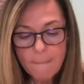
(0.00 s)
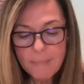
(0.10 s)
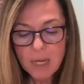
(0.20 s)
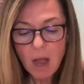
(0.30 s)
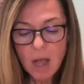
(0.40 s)

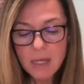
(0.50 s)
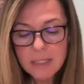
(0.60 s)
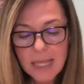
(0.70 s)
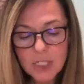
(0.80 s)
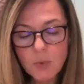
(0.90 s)
because
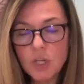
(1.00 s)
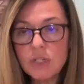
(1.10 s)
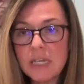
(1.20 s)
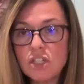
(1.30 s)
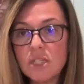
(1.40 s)
that's when your
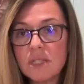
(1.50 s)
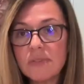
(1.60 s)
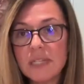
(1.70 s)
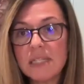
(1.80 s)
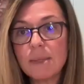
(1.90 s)
digestive
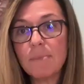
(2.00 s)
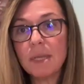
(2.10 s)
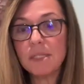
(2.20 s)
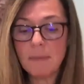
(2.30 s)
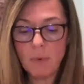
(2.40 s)
system
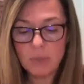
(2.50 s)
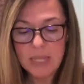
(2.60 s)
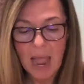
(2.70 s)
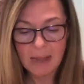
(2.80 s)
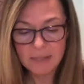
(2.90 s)
is the most
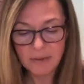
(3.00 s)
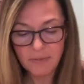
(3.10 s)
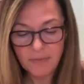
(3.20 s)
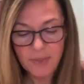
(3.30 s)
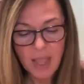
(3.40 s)

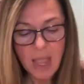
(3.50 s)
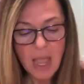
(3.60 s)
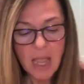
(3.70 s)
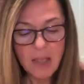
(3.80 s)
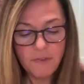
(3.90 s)
active.
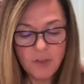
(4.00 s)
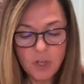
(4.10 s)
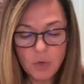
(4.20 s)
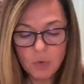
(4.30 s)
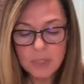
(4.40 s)
If
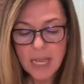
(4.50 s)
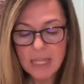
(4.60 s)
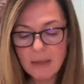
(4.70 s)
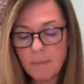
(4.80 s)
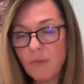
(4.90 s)
you
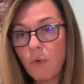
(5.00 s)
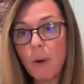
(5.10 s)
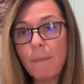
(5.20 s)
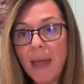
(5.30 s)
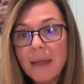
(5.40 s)
take them
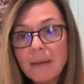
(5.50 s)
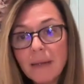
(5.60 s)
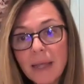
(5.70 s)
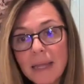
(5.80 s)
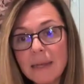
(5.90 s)
before bed,
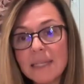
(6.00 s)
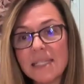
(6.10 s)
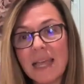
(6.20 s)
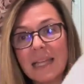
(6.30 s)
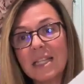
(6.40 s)
it is
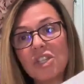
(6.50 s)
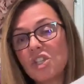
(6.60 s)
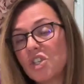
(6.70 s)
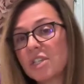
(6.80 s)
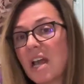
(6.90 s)
likely to
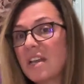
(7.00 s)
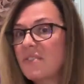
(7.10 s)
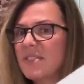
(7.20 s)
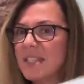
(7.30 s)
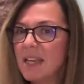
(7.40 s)
just kind
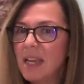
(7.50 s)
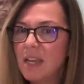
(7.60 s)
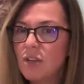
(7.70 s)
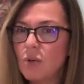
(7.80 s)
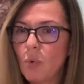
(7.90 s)
of sit
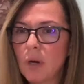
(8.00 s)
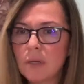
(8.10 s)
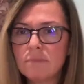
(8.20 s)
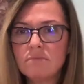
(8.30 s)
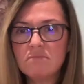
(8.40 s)
in
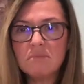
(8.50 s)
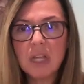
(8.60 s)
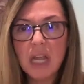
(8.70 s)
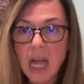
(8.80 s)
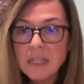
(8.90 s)
your
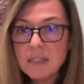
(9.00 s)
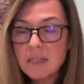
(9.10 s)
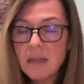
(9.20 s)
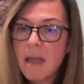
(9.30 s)
gut